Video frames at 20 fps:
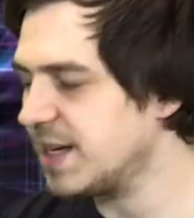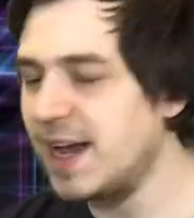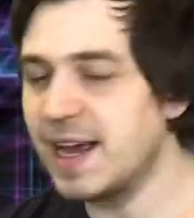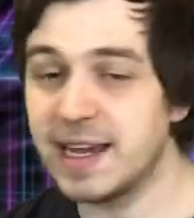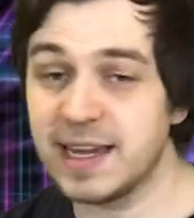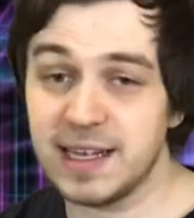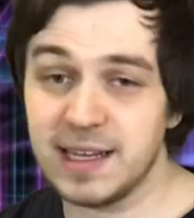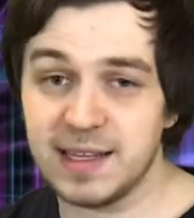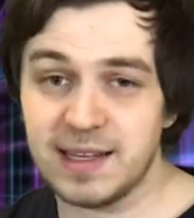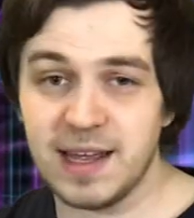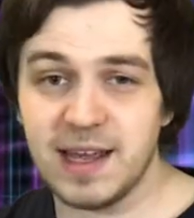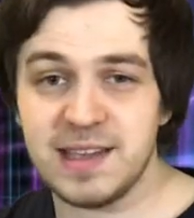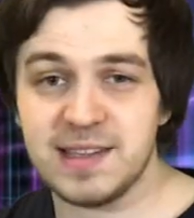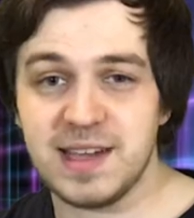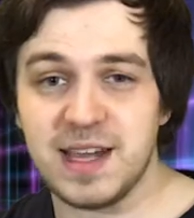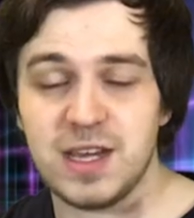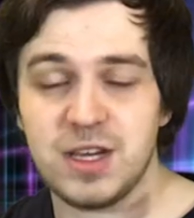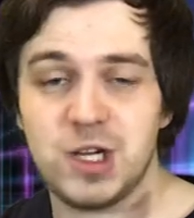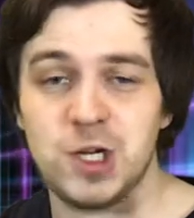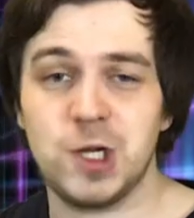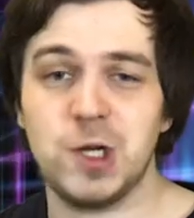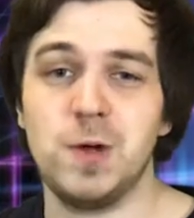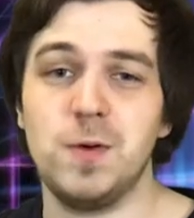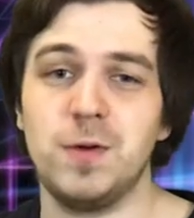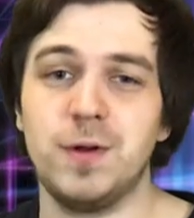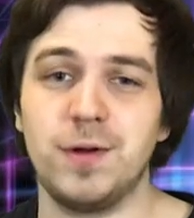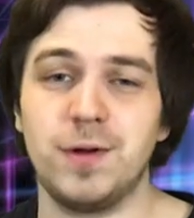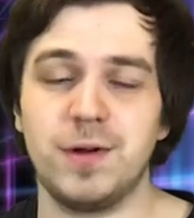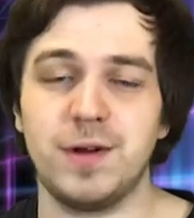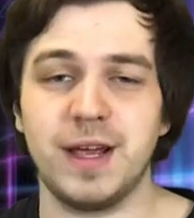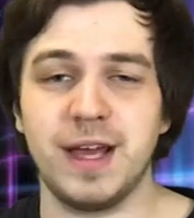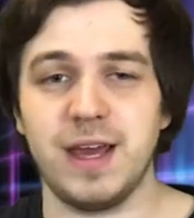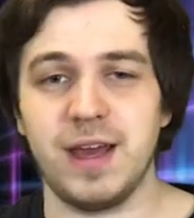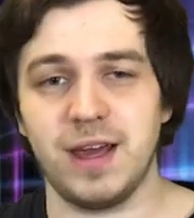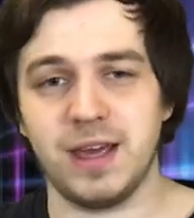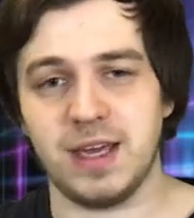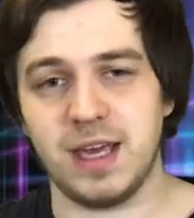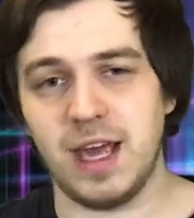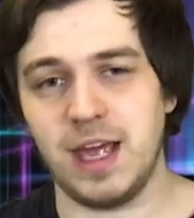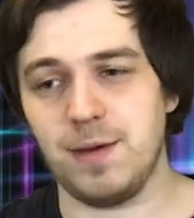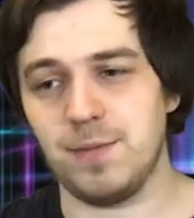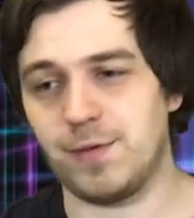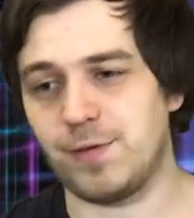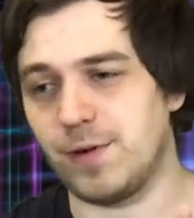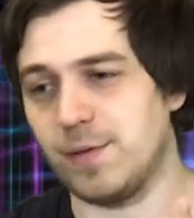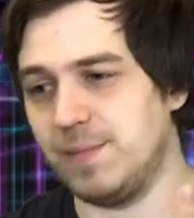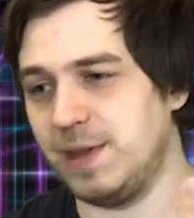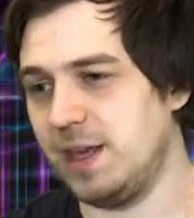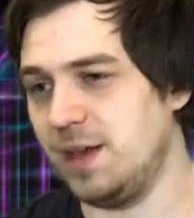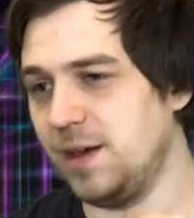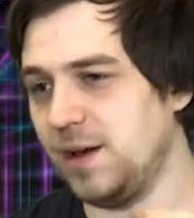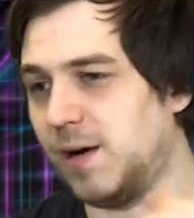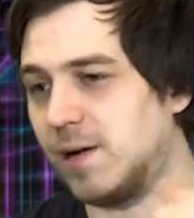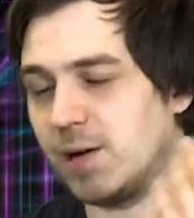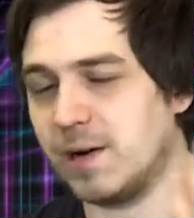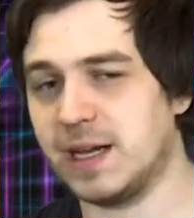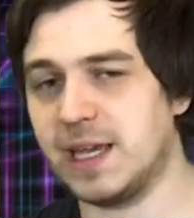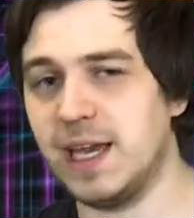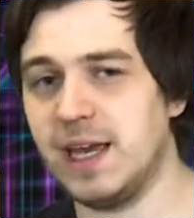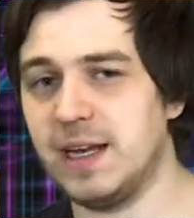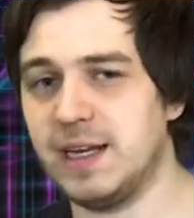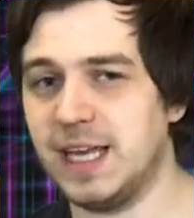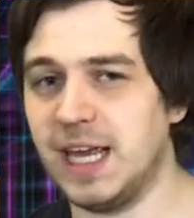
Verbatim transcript: Sky Kid is a shooter. It came from the arcade